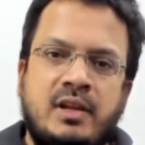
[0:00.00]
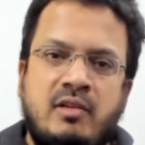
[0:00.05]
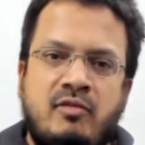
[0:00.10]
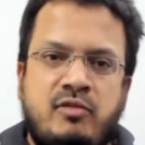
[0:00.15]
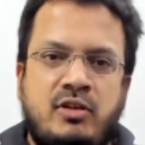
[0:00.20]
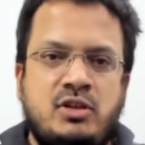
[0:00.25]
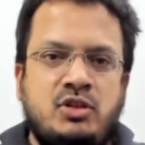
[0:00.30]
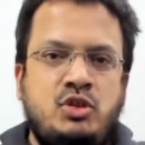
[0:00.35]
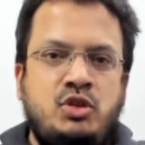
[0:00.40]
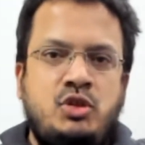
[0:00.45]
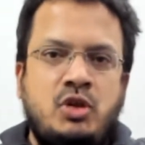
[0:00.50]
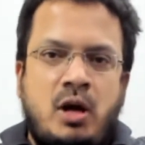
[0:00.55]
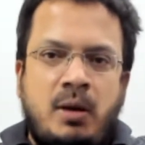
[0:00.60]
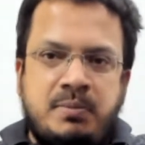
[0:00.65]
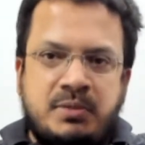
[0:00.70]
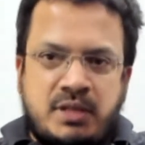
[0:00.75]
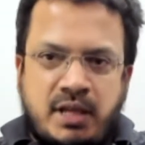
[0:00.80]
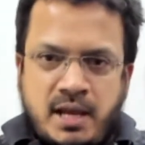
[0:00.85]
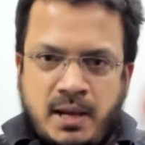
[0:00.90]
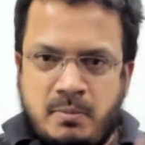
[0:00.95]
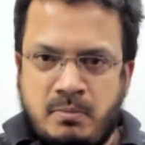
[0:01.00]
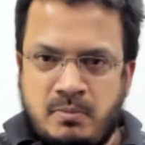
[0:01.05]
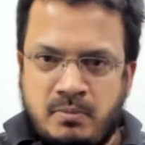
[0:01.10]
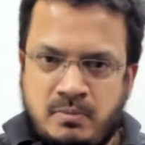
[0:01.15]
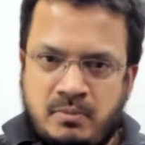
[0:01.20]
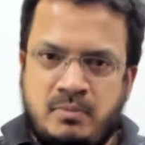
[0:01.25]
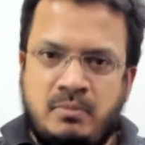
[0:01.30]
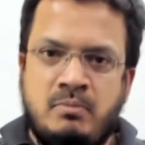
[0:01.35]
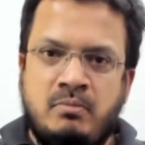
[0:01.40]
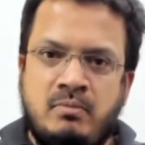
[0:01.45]
First jobs came,
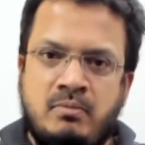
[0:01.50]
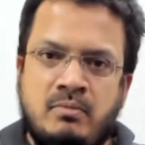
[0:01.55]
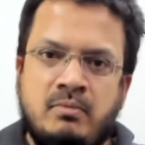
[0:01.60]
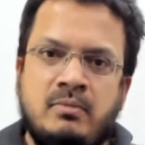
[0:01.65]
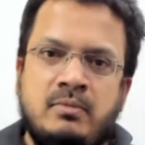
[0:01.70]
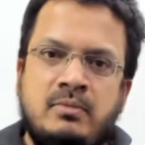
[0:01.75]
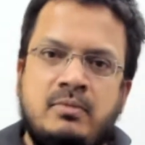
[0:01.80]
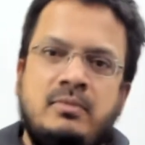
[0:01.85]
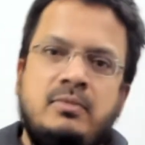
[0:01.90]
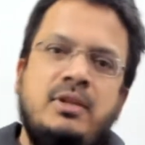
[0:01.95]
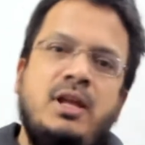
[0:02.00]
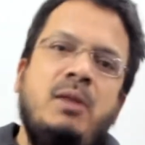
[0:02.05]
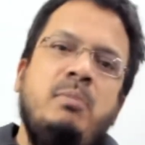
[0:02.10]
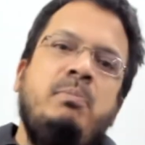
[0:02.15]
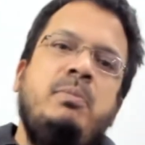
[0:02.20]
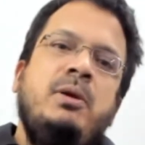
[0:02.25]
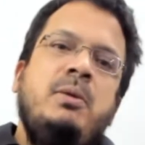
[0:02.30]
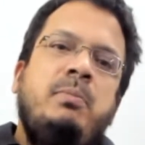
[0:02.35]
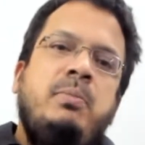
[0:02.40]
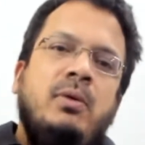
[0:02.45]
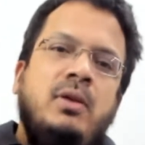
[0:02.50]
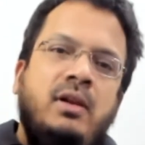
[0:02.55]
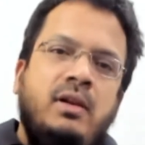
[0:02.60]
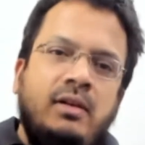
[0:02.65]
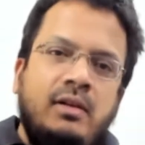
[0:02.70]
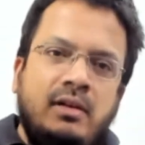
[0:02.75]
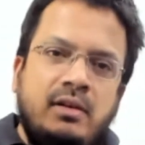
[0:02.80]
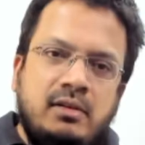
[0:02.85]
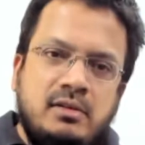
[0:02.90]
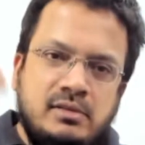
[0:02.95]
then
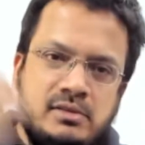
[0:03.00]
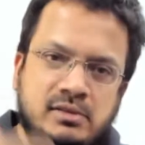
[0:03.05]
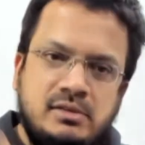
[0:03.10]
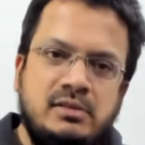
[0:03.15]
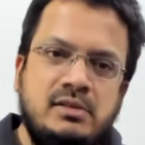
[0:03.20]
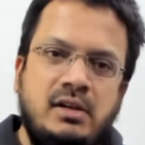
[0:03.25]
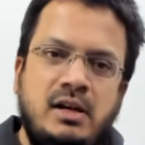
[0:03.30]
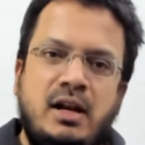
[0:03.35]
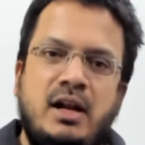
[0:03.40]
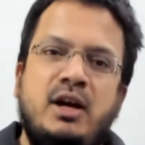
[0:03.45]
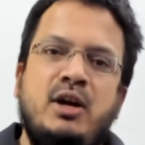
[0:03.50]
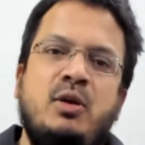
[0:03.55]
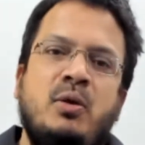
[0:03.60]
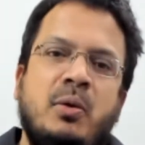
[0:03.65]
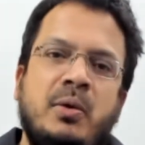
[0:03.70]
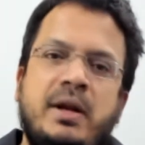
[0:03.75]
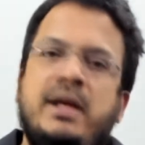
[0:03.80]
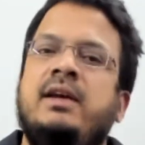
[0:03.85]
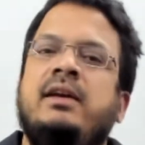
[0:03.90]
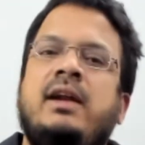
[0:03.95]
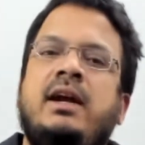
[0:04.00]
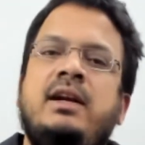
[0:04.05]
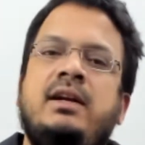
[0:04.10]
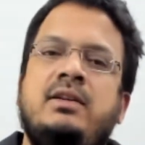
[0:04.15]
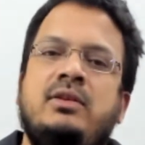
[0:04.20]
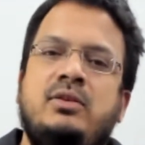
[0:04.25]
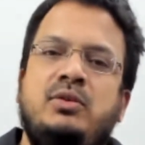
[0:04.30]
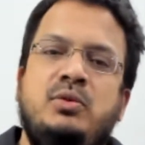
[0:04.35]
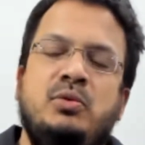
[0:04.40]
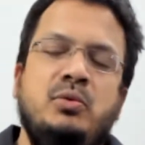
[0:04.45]
people learned coding, right?
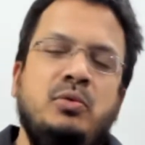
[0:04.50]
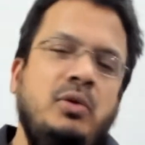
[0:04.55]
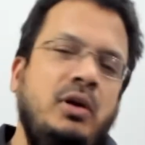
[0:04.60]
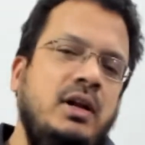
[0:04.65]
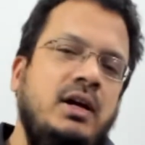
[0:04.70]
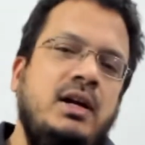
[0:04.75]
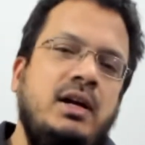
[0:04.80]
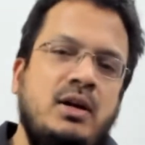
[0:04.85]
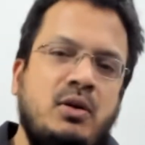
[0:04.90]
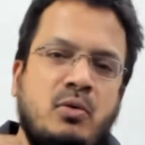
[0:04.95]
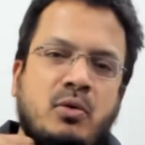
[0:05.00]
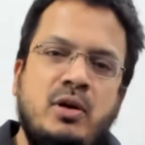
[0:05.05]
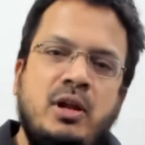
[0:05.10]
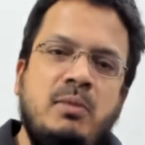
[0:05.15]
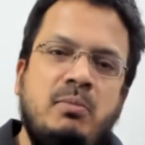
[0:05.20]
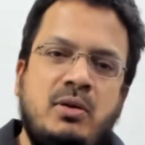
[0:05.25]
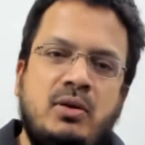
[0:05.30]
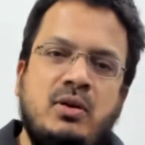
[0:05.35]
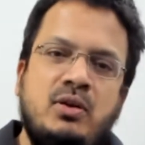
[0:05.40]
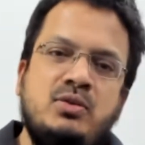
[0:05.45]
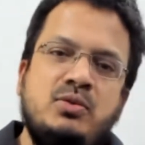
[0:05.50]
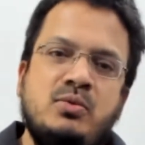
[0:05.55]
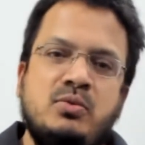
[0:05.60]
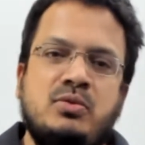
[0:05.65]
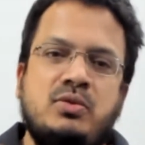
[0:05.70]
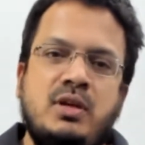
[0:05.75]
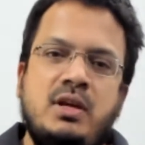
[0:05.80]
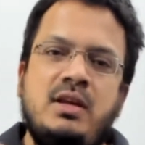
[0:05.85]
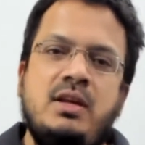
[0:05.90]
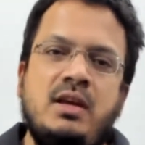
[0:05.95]
You learned coding because you
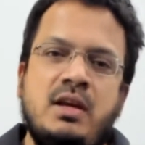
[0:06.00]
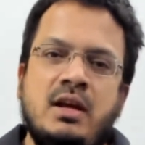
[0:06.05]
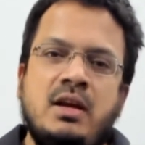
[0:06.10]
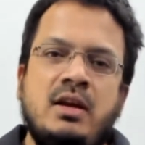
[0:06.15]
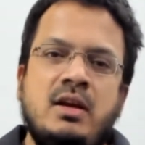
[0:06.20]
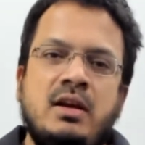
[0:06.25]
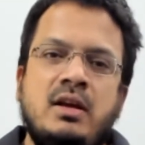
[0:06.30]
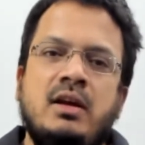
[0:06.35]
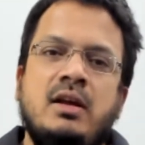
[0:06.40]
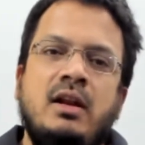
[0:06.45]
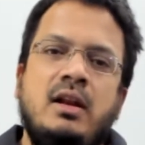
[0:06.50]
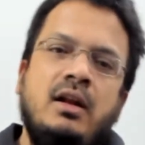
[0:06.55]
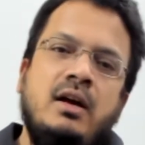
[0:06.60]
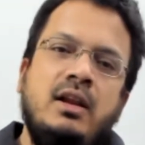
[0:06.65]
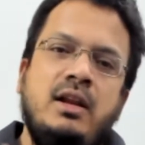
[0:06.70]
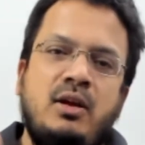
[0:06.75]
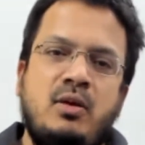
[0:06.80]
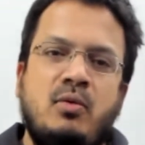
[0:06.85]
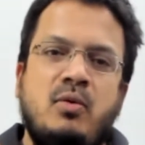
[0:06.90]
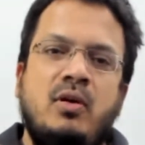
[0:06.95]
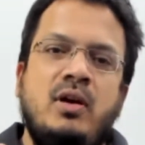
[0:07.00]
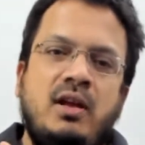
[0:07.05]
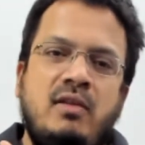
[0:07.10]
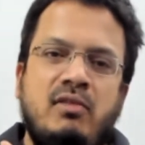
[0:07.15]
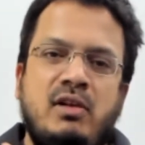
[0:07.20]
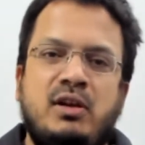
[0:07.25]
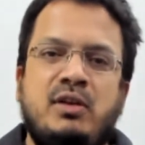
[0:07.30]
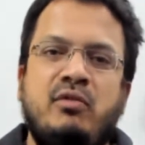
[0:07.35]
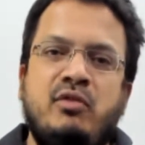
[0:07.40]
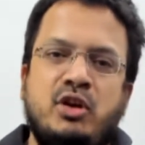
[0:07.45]
think learning coding
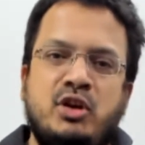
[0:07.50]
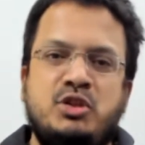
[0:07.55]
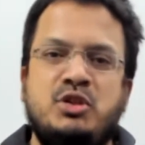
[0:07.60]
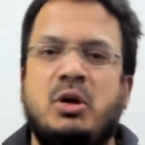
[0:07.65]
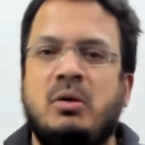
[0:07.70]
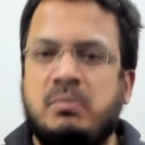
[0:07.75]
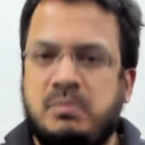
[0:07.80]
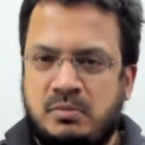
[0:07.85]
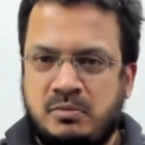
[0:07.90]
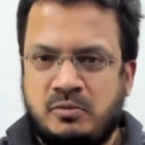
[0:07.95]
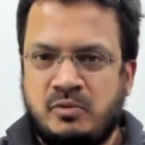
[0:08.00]
will give you a job.